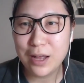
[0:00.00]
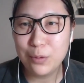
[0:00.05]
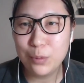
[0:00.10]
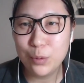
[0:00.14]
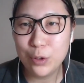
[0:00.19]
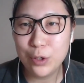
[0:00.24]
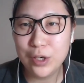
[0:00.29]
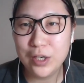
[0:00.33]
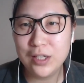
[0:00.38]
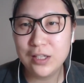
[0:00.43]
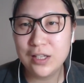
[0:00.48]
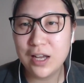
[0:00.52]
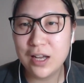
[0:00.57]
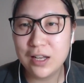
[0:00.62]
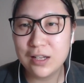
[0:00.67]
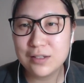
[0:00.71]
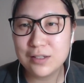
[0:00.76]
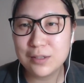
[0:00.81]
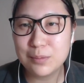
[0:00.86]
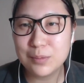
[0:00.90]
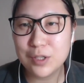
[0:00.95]
I worry
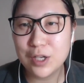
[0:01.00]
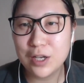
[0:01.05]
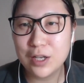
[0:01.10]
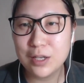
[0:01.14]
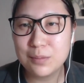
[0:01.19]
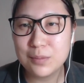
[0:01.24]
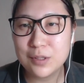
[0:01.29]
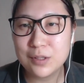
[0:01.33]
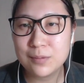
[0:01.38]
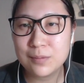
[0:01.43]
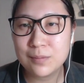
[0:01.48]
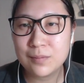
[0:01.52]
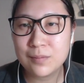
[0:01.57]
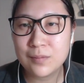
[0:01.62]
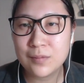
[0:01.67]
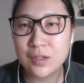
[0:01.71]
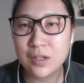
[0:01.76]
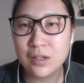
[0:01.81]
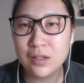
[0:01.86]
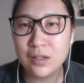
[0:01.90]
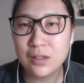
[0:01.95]
that sometimes
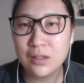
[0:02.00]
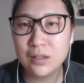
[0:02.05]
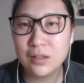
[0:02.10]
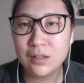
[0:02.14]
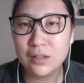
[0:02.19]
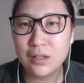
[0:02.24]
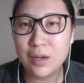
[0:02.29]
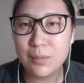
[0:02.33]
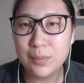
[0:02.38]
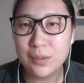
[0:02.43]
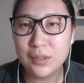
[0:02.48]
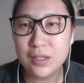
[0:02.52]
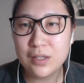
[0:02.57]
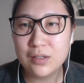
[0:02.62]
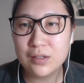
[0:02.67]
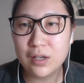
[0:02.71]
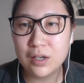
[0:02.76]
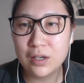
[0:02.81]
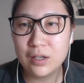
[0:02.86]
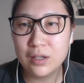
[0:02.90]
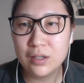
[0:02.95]
companies
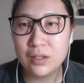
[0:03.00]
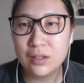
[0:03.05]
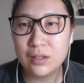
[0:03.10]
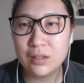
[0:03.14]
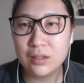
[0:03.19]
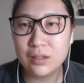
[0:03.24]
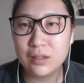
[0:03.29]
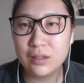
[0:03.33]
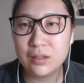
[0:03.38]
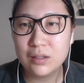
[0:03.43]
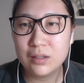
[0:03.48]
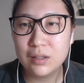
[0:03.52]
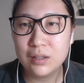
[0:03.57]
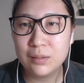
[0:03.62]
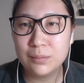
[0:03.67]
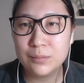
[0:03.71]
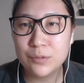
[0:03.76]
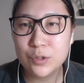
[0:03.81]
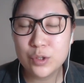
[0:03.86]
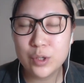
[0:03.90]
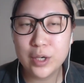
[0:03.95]
are
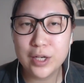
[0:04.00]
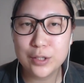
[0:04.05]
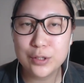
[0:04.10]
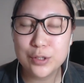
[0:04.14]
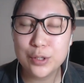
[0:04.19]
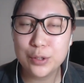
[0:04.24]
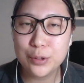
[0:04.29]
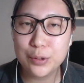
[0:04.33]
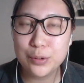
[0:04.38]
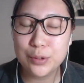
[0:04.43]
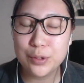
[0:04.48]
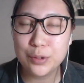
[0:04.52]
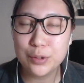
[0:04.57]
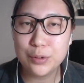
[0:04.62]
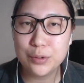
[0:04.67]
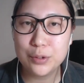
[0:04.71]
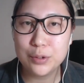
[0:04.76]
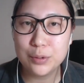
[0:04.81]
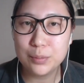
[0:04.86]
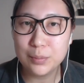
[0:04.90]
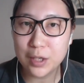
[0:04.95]
trying to do
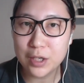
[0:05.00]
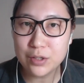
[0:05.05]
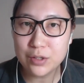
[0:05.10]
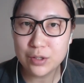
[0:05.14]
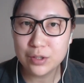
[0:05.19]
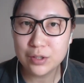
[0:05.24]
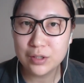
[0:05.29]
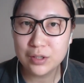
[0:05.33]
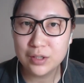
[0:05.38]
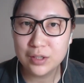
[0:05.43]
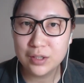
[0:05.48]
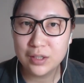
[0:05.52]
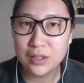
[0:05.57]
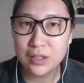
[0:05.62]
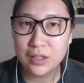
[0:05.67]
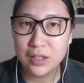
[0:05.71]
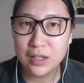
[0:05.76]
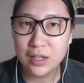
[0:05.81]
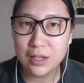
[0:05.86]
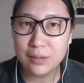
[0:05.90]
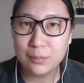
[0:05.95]
too much.
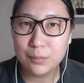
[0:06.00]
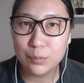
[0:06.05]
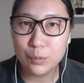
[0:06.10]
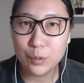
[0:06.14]
When